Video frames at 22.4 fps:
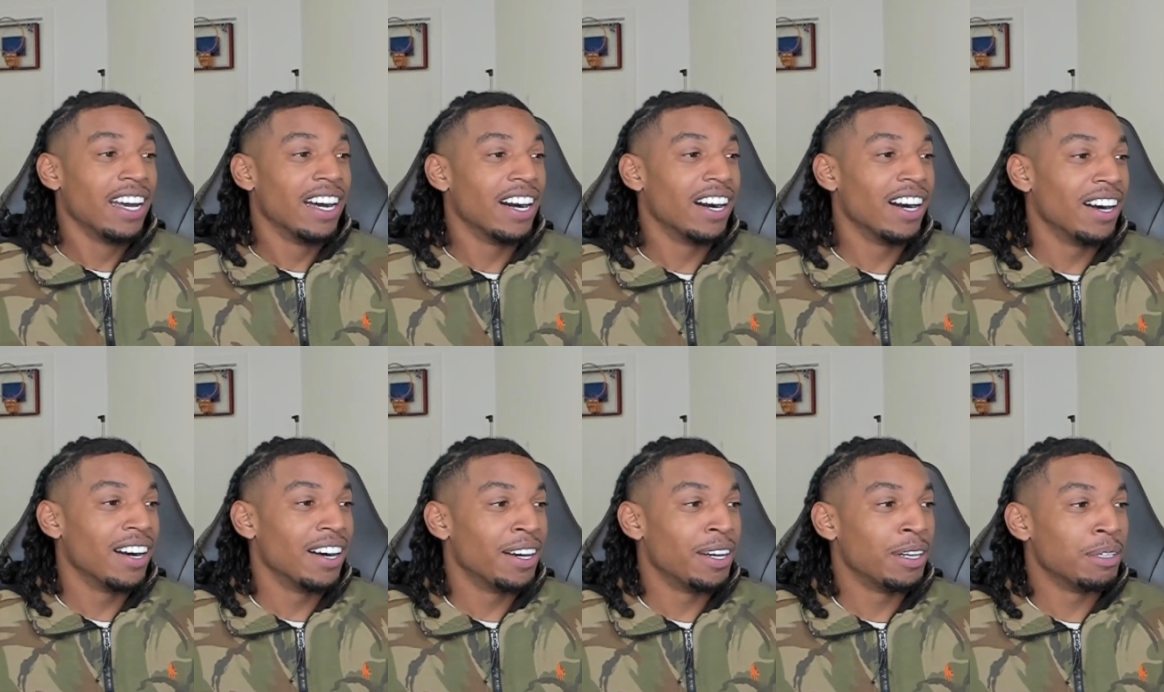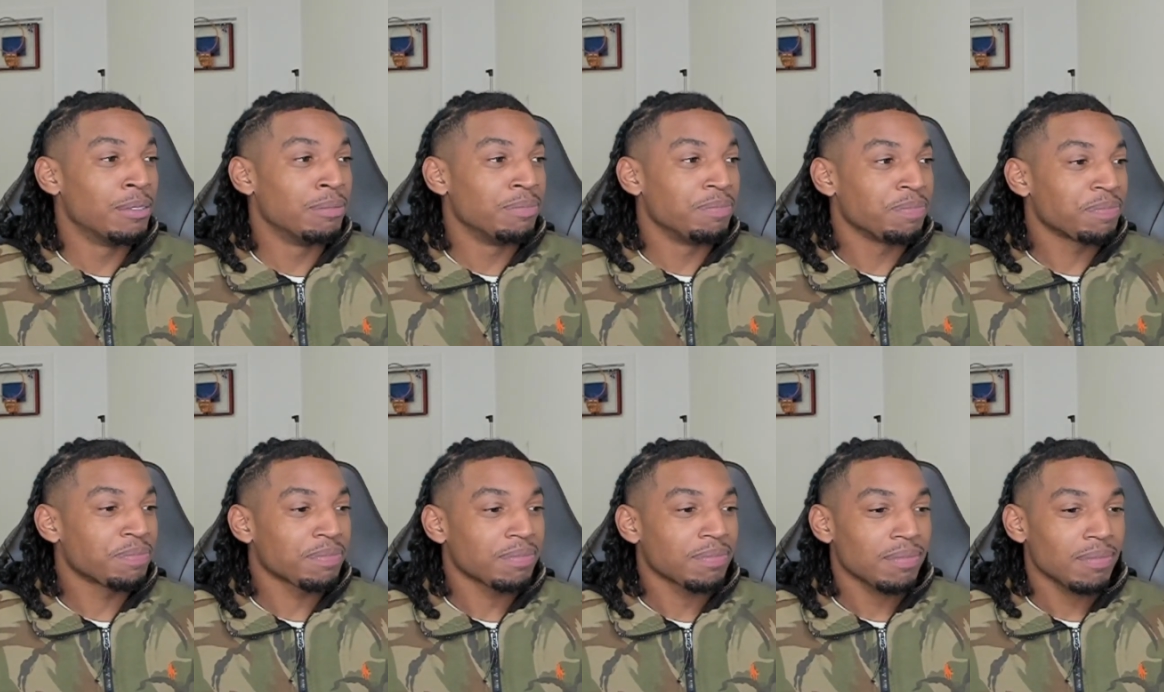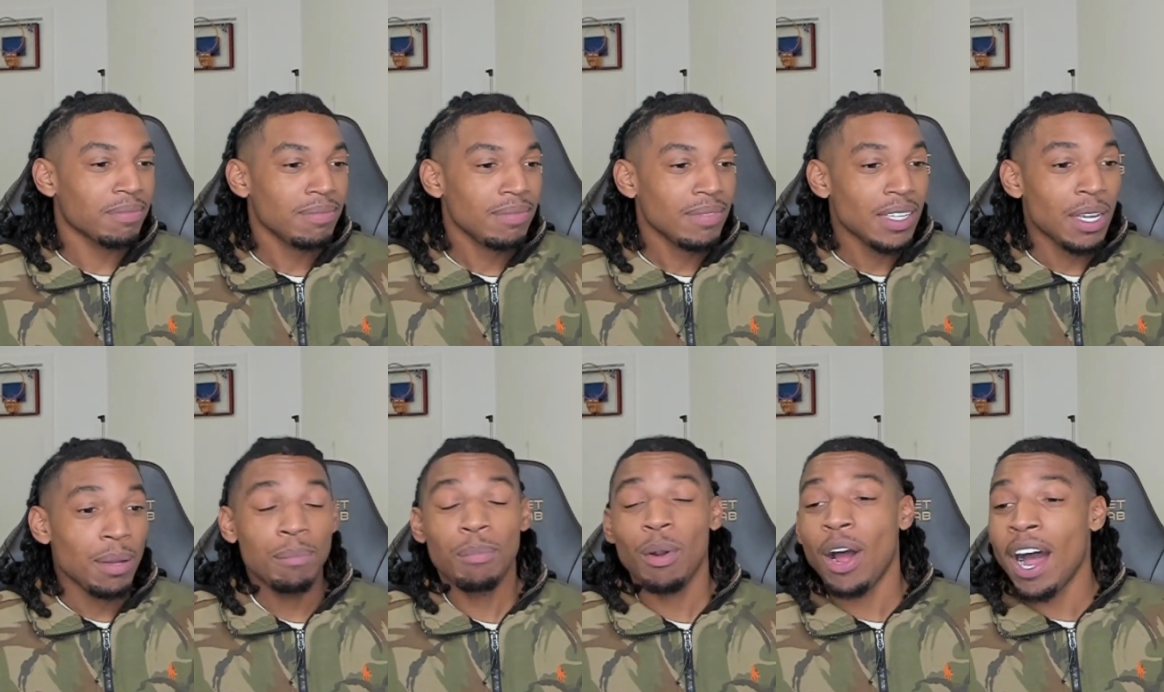Um,
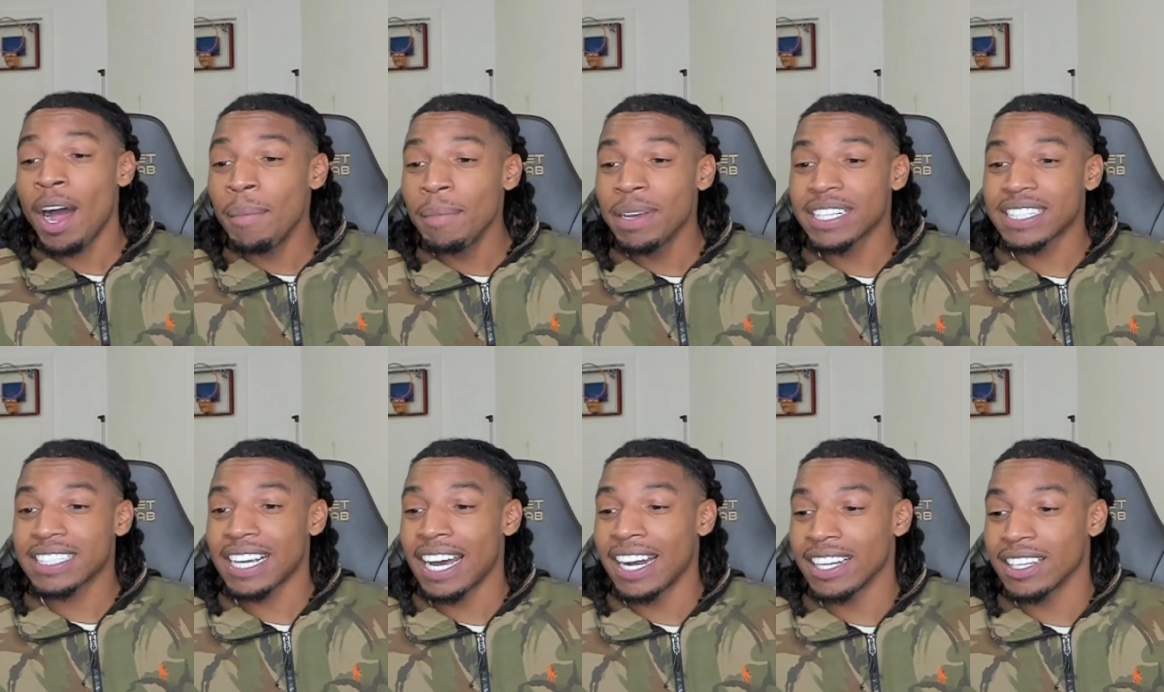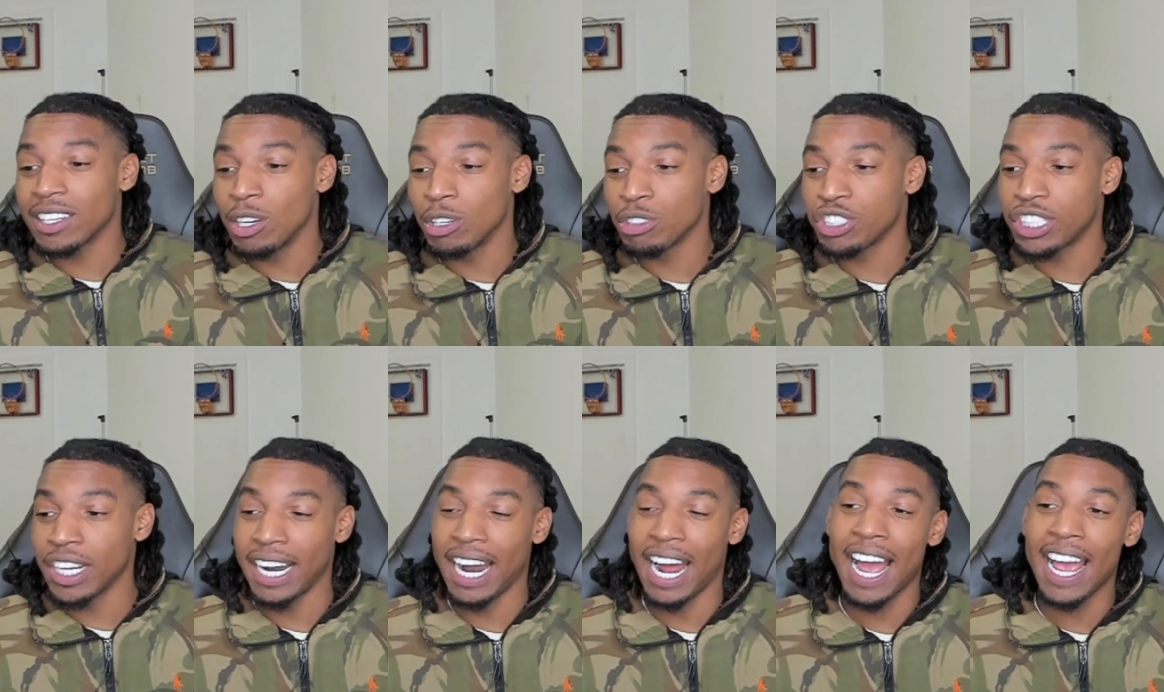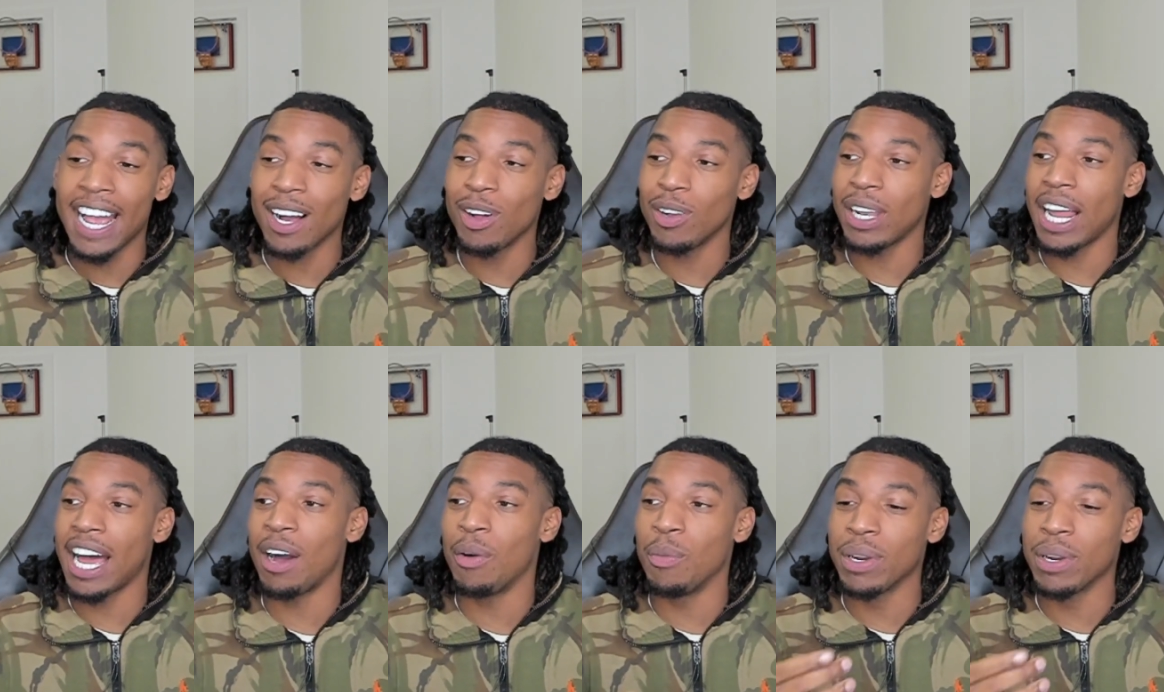bro, I'm excited, though, chat. I ain't gonna lie.